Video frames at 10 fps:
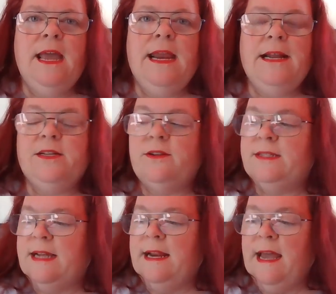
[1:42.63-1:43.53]
and it
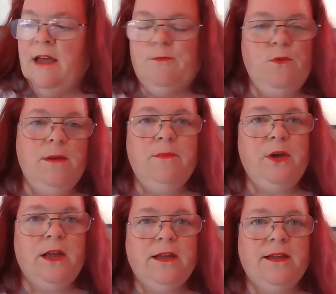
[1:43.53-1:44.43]
turns out I have one
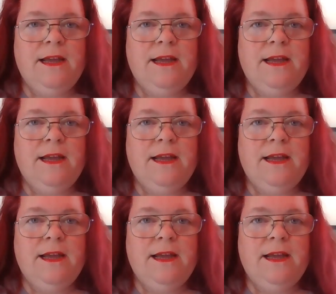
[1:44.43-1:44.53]
book,